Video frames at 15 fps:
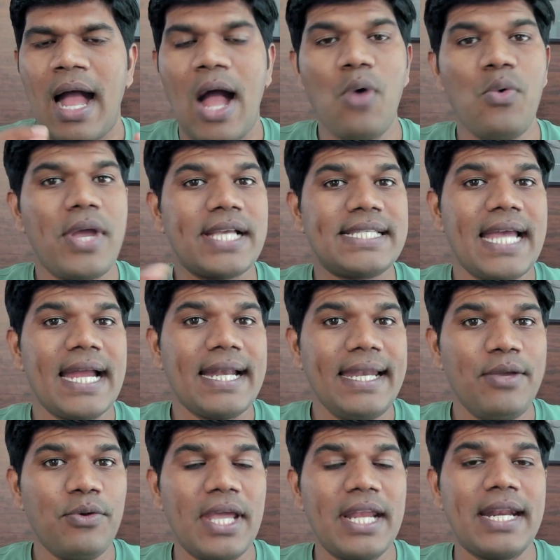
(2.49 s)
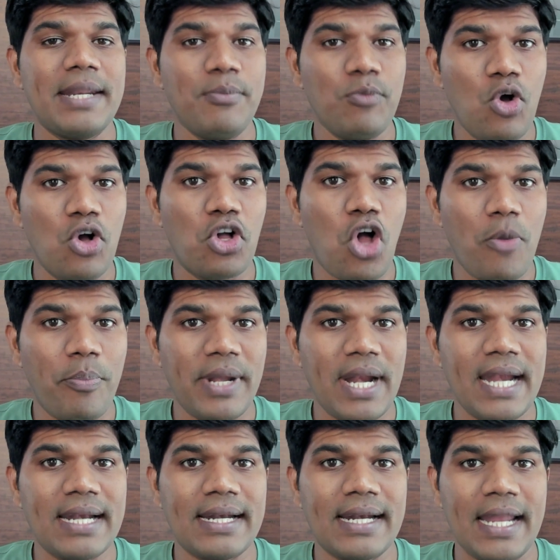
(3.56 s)
how exactly you can remove a
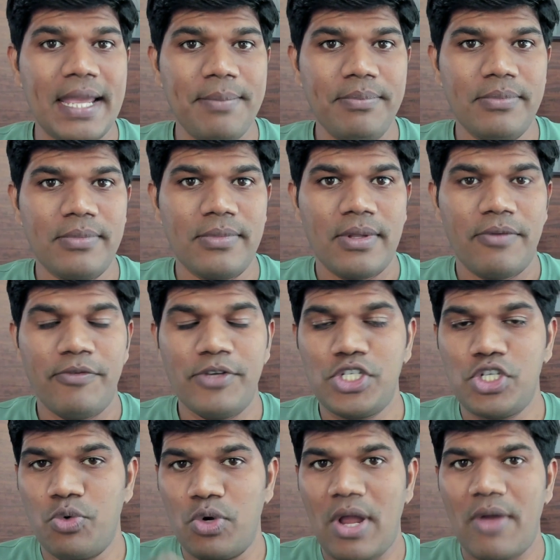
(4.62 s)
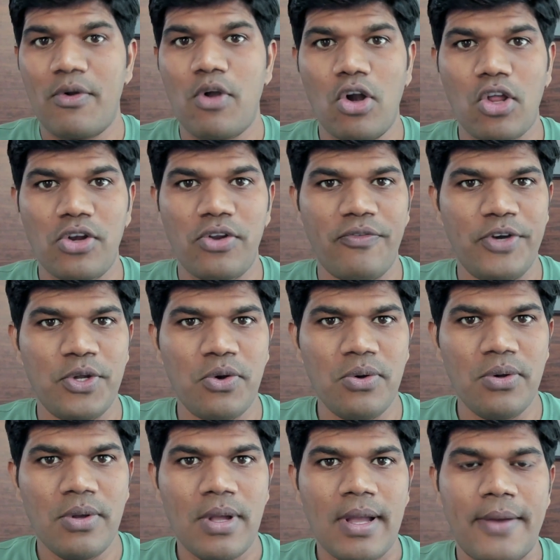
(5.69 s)
copyright claim which you would have got on your video